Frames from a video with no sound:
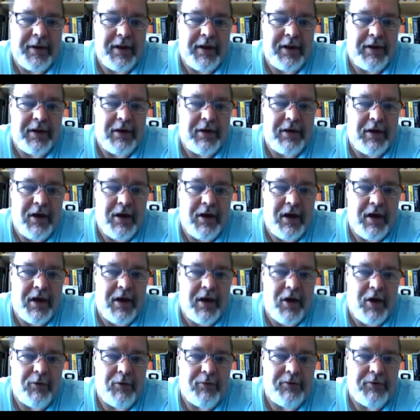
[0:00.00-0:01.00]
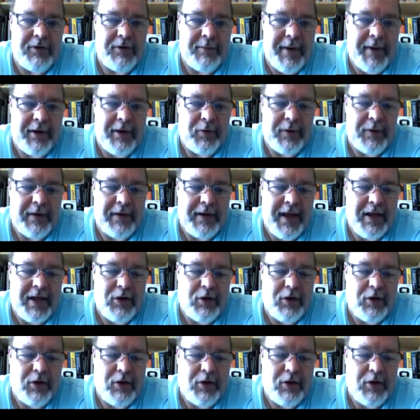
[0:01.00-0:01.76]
And uh, hopefully, by doing that,